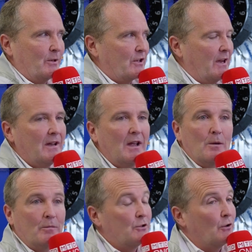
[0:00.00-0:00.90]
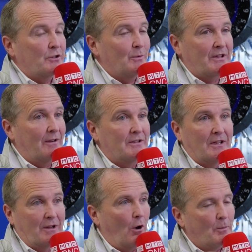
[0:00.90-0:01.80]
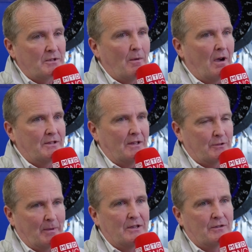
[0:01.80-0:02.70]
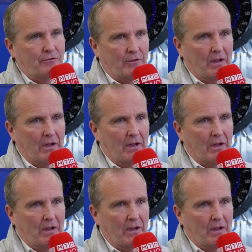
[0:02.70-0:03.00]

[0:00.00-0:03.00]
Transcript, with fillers: the machine. But it's also with CERATIZIT optimizing speeds and